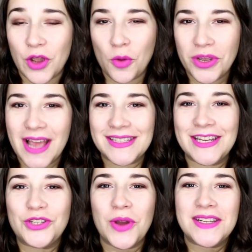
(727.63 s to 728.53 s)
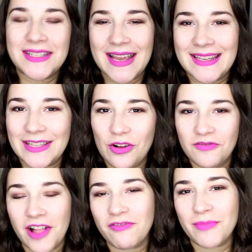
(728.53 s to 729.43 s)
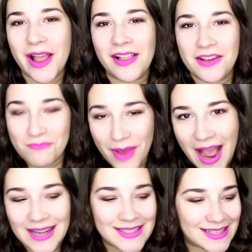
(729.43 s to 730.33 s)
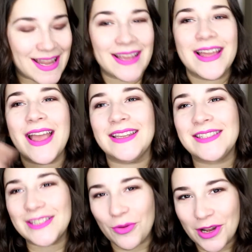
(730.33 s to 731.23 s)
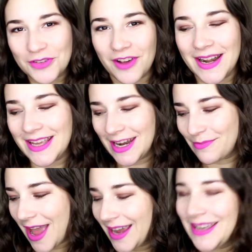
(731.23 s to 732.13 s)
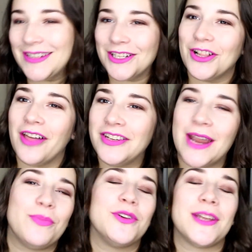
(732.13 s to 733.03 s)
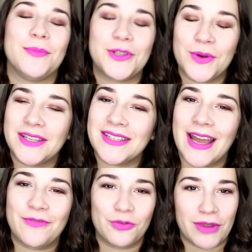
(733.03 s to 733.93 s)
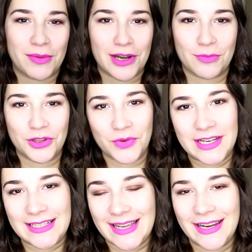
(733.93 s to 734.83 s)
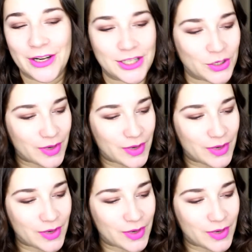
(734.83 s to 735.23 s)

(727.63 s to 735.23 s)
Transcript: I hope you guys enjoyed today's little fluff mail unboxing. It's so much fun getting back into cloth diapers. I'm so excited for baby number three to get here so we